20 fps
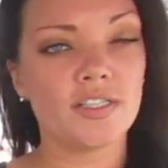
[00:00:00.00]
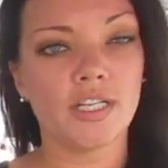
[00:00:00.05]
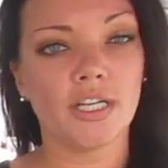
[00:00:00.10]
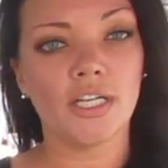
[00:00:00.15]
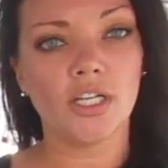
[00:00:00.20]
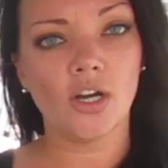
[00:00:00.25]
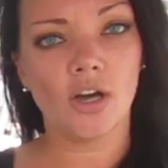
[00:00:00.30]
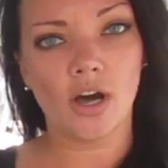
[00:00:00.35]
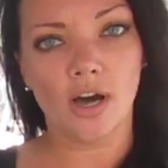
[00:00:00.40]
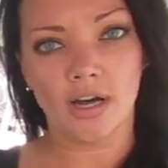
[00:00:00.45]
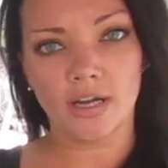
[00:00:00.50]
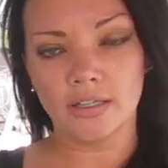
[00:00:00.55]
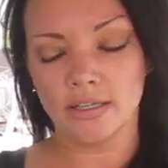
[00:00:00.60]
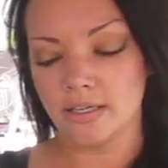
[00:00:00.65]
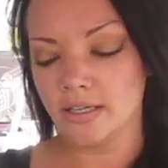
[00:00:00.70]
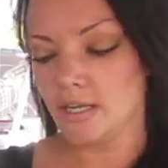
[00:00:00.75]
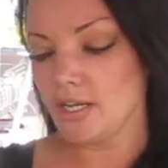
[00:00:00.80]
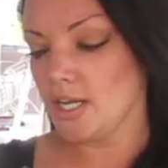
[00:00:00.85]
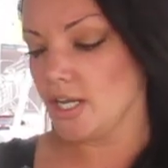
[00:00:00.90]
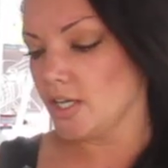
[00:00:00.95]
getting caught,
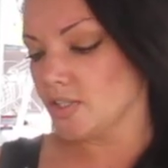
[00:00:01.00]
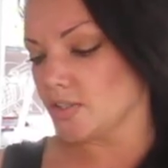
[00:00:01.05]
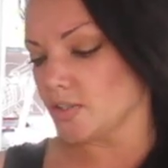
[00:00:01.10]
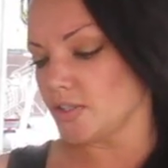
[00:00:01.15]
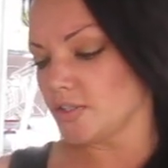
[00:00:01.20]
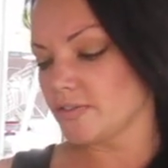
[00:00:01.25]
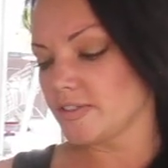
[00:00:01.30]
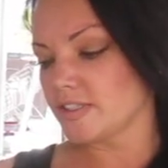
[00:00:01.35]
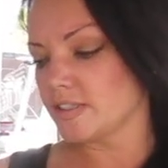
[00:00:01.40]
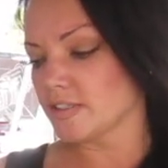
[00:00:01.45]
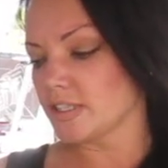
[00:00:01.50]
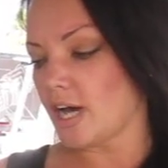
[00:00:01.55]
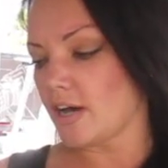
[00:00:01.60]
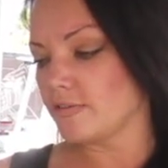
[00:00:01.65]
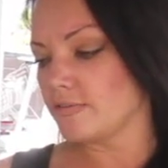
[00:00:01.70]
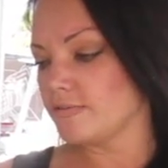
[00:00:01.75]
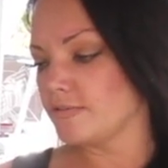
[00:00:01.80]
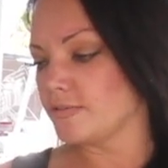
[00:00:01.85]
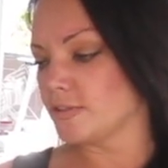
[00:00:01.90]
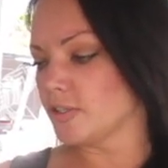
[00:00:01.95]
so you've still
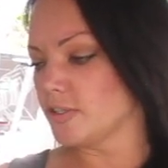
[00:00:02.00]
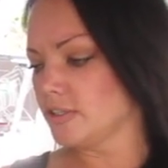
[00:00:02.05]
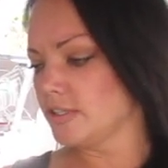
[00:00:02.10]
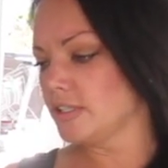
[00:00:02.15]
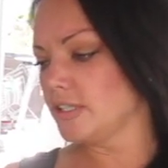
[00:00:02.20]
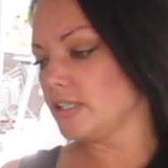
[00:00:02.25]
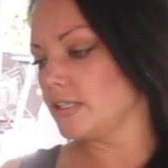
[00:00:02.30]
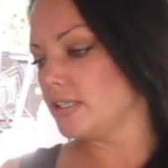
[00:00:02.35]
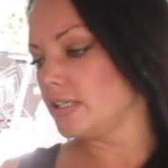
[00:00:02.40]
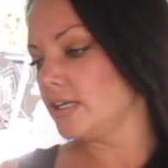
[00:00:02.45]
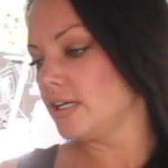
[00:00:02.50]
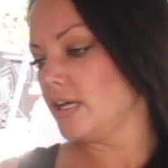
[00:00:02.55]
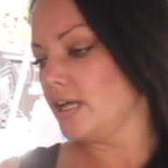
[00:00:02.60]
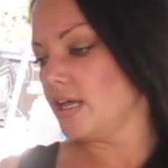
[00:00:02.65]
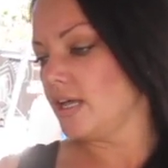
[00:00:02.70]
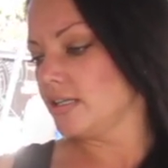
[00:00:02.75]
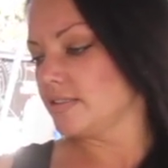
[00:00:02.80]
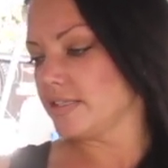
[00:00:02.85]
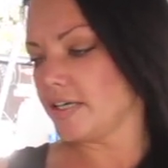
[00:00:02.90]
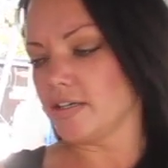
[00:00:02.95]
got full
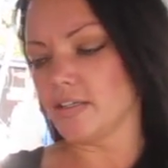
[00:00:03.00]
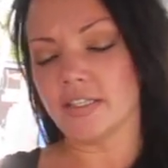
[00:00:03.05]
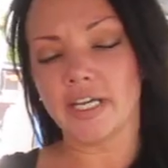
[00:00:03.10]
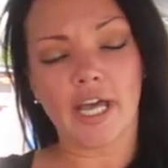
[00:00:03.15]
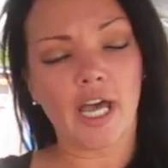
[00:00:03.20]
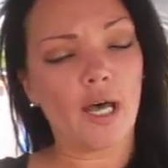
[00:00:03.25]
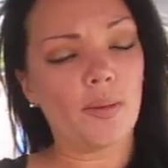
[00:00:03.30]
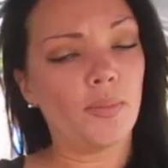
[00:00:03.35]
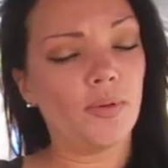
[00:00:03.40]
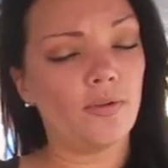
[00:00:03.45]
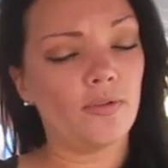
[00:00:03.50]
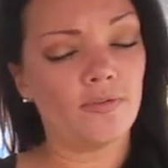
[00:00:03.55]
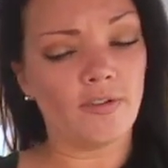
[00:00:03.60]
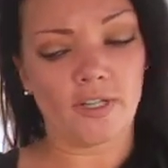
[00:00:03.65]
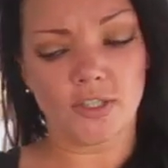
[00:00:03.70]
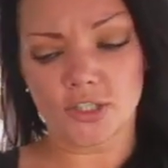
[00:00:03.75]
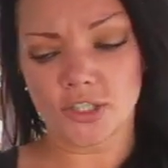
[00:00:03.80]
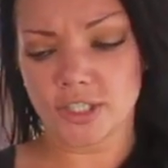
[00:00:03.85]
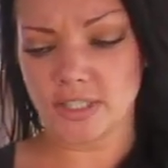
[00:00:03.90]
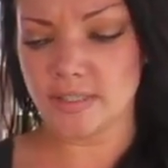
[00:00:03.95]
tail cap
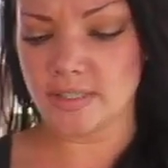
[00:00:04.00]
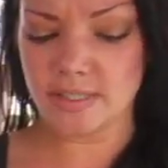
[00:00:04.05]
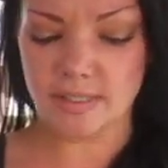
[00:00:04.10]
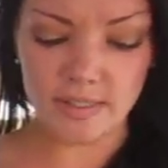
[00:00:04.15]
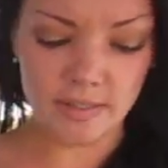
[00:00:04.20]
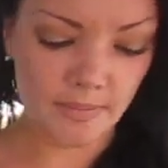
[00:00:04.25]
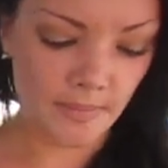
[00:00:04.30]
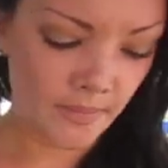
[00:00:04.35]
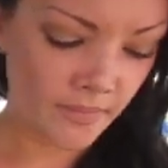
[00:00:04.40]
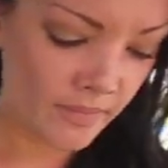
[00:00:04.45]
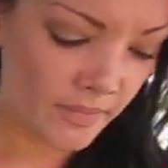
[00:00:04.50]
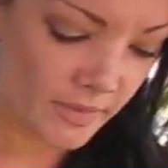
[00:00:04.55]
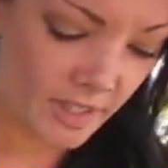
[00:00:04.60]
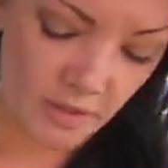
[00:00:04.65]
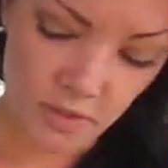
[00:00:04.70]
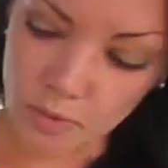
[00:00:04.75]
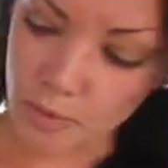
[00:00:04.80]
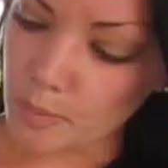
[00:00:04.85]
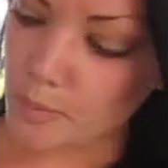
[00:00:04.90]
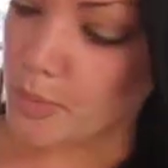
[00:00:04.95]
functions.
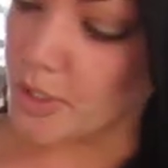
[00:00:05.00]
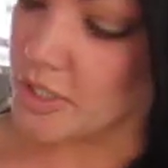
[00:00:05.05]
This okay. one